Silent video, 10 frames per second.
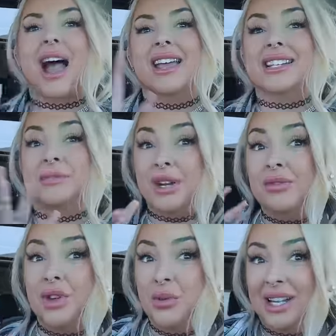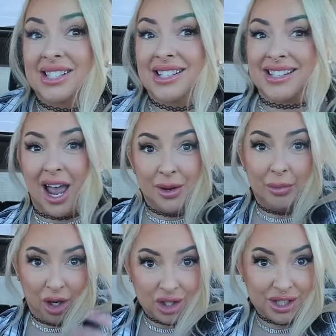it's been a few weeks since I
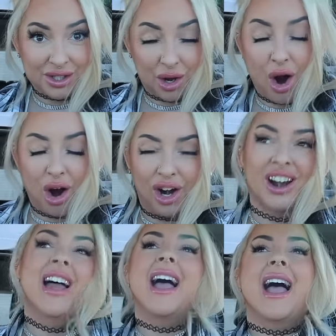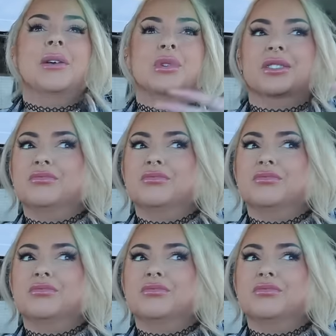purchased the car and